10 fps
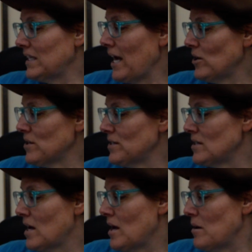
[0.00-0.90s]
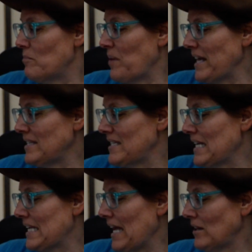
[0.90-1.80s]
letters,
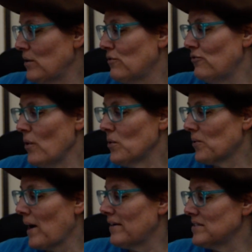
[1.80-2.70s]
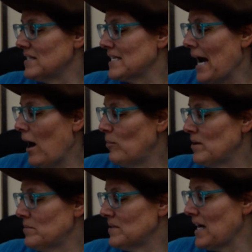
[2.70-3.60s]
pasting yellowed photographs into
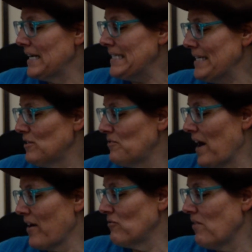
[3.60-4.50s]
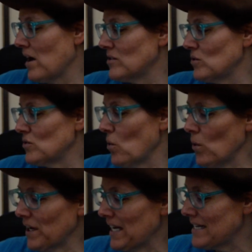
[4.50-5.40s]
albums, identifying fossils,
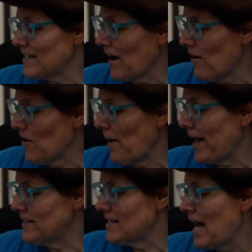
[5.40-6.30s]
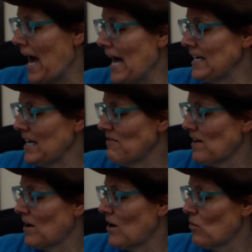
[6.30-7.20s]
organizing arrowheads, and
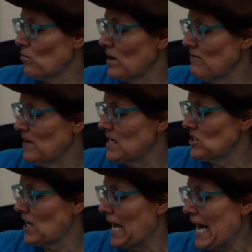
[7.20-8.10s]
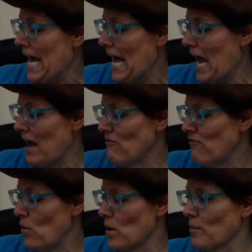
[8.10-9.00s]
even refinishing a
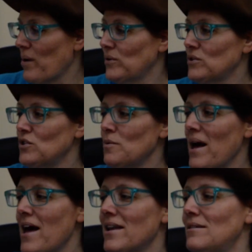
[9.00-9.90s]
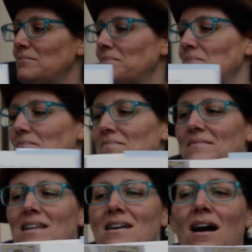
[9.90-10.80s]
4-poster bed.
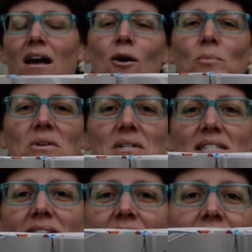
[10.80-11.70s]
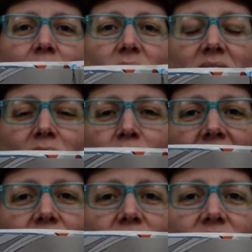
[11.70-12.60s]
You can see some of these
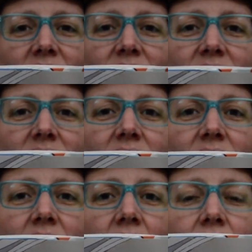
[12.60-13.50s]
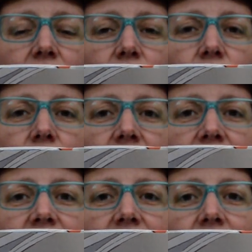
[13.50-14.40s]
pictures. There is a lot of cool
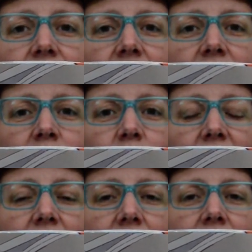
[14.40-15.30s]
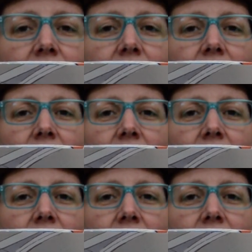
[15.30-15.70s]
stuff in this place.